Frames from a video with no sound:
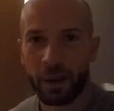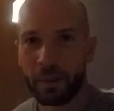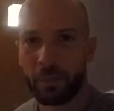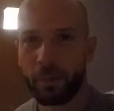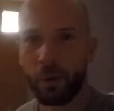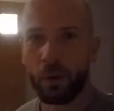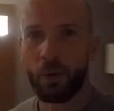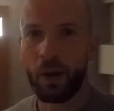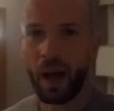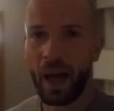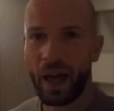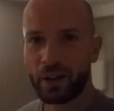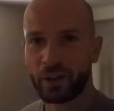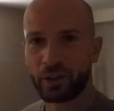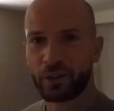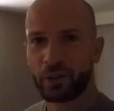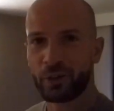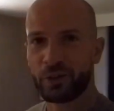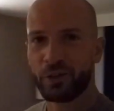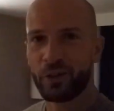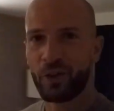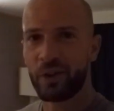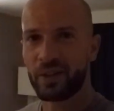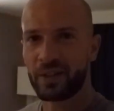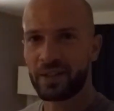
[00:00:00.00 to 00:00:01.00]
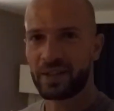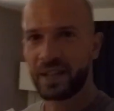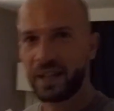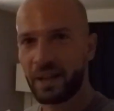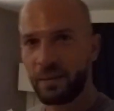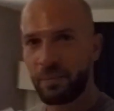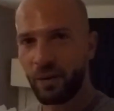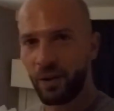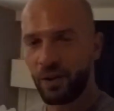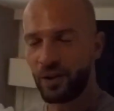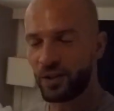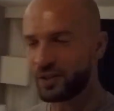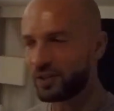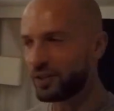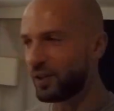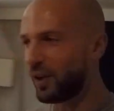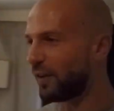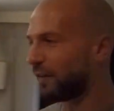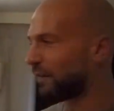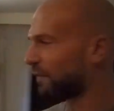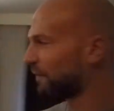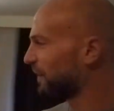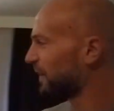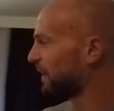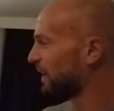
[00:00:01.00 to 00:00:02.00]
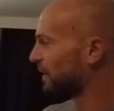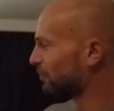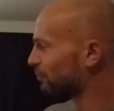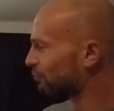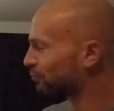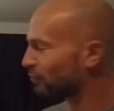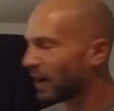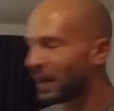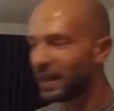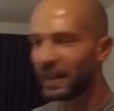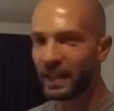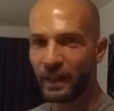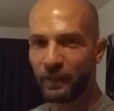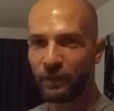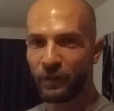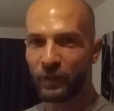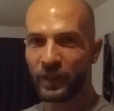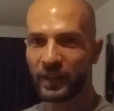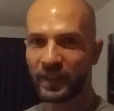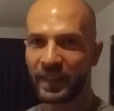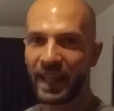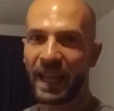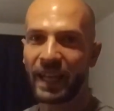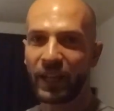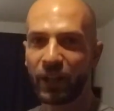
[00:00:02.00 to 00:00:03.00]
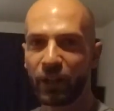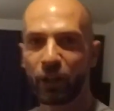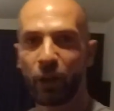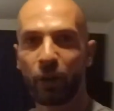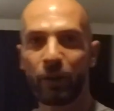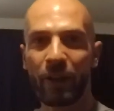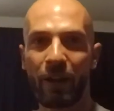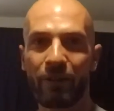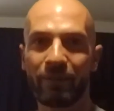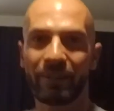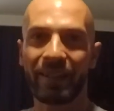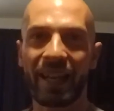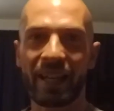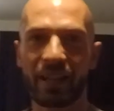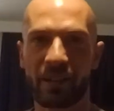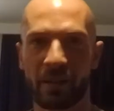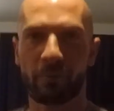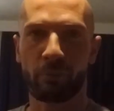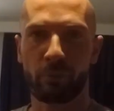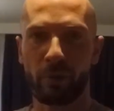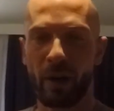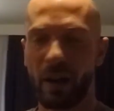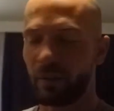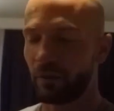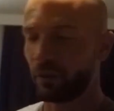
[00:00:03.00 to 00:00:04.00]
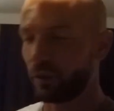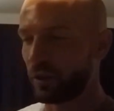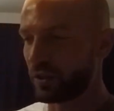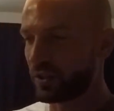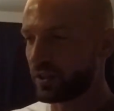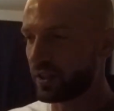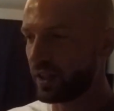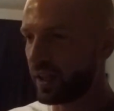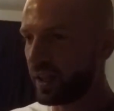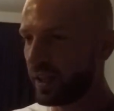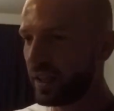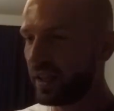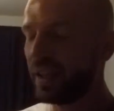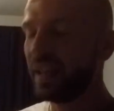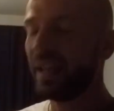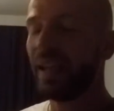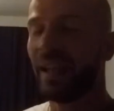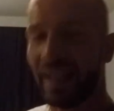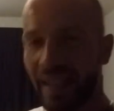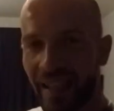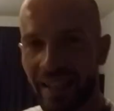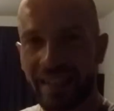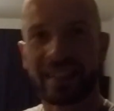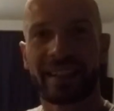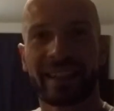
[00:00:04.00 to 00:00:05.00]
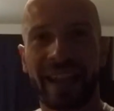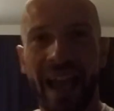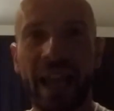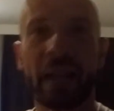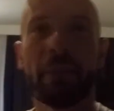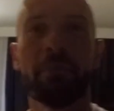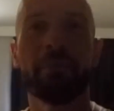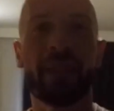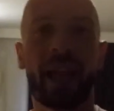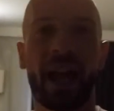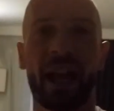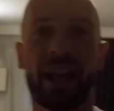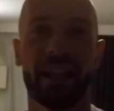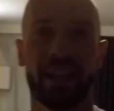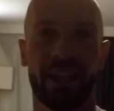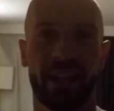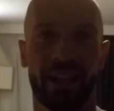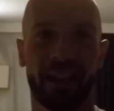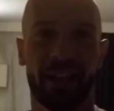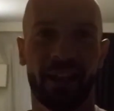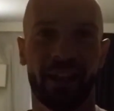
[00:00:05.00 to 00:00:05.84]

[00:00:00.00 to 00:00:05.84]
people. Had a good night's sleep last night, feeling ready for the day. Gonna go down and get some breakfast. It is game day.